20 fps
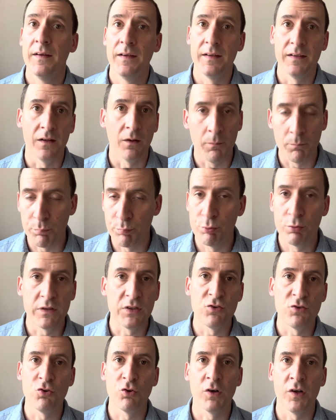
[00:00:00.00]
You know, I'm pretty
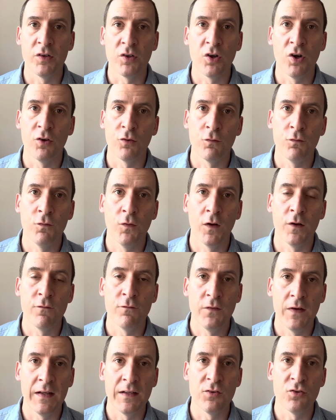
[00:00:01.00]
sure Odegaard will follow
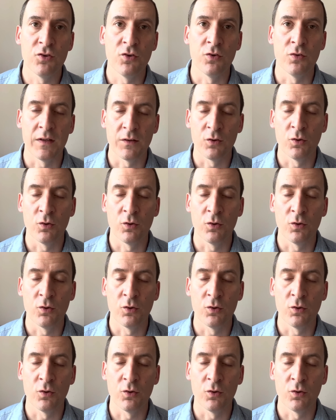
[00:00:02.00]
fairly soon,